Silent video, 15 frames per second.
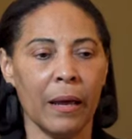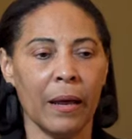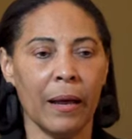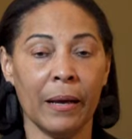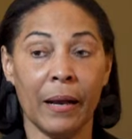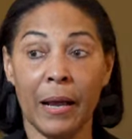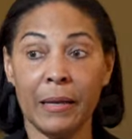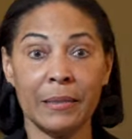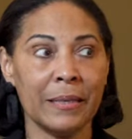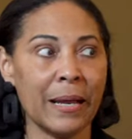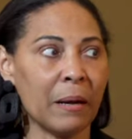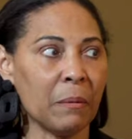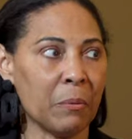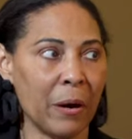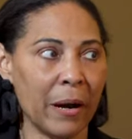And I had to
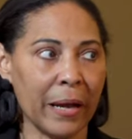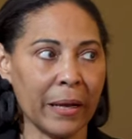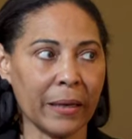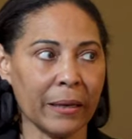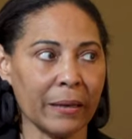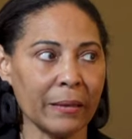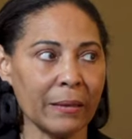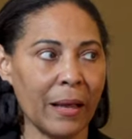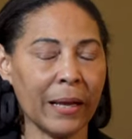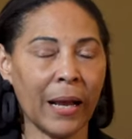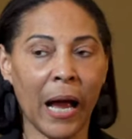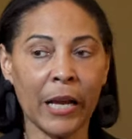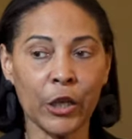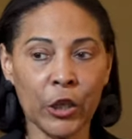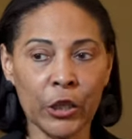take a break. Like
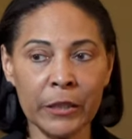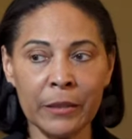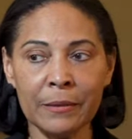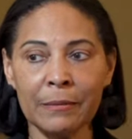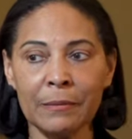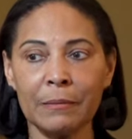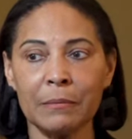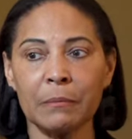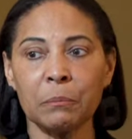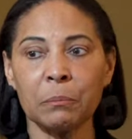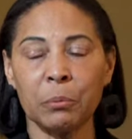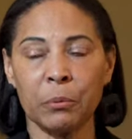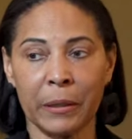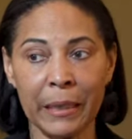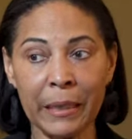I couldn't
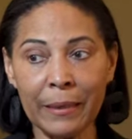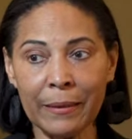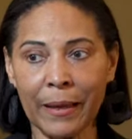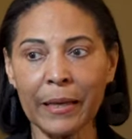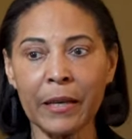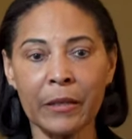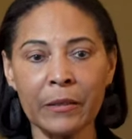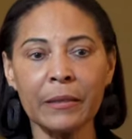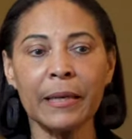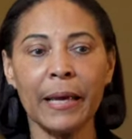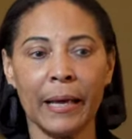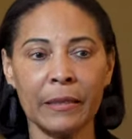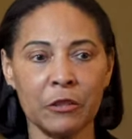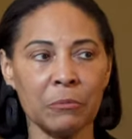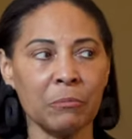breathe. I couldn't
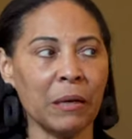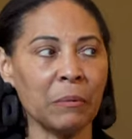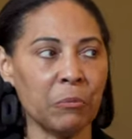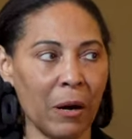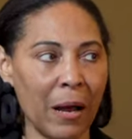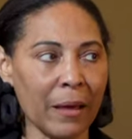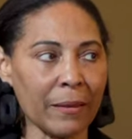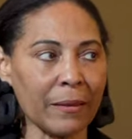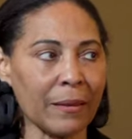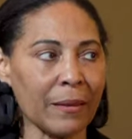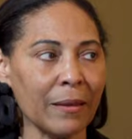catch my breath.